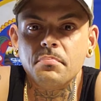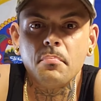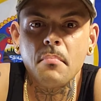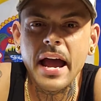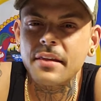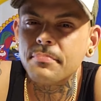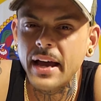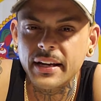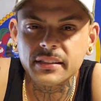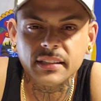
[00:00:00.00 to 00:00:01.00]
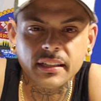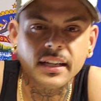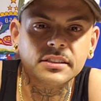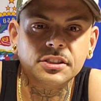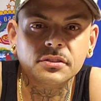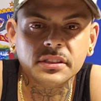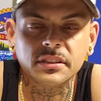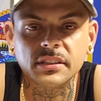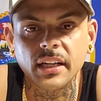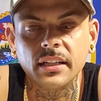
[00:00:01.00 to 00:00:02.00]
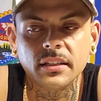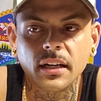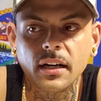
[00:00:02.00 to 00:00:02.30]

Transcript: mathematics, I guess you could say,